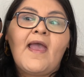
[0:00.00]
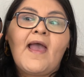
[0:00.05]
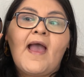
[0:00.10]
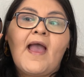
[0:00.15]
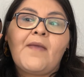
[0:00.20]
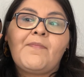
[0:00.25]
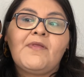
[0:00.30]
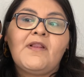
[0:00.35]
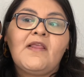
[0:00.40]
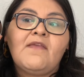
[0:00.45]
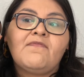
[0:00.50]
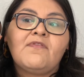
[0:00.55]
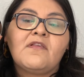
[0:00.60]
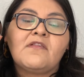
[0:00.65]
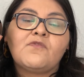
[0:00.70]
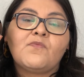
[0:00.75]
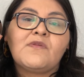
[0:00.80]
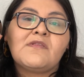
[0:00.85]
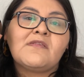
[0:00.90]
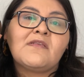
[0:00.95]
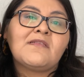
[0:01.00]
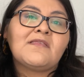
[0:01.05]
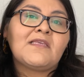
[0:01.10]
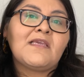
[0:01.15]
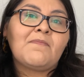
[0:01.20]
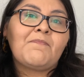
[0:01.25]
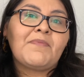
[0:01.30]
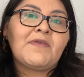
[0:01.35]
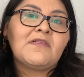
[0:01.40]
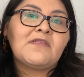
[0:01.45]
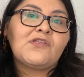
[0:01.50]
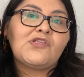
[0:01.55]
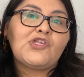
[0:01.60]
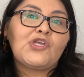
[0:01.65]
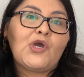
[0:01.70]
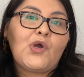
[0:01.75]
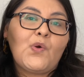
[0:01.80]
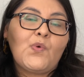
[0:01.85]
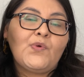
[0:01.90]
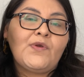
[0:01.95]
I believe this was the deepest
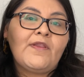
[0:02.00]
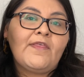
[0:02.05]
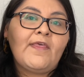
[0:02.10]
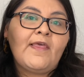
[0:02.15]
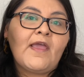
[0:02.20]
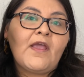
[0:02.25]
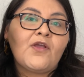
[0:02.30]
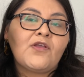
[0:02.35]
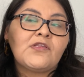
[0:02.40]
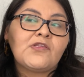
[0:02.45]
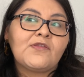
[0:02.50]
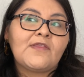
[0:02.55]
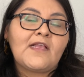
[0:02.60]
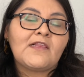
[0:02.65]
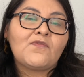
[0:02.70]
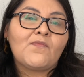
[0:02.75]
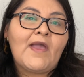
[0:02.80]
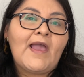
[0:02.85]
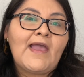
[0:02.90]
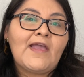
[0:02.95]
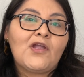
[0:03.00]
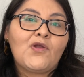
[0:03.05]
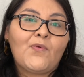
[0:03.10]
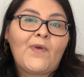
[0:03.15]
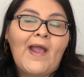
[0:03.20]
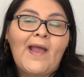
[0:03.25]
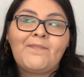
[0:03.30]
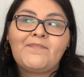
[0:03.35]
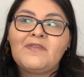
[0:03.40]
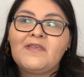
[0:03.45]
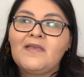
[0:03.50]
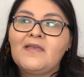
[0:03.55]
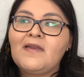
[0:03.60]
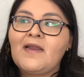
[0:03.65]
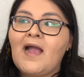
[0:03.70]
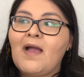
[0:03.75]
tone there, so that's why I grabbed it.